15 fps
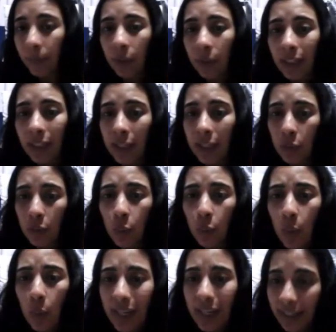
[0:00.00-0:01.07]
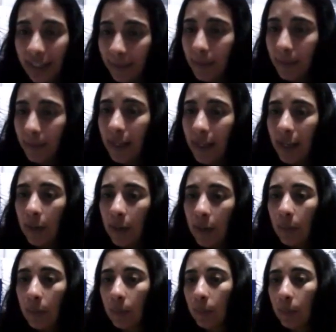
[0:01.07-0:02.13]
Play the game Guess Who I
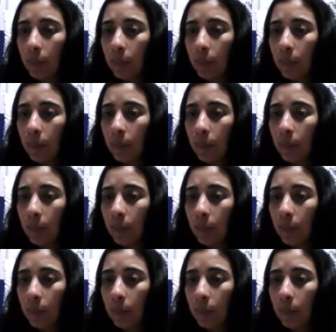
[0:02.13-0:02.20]
Am.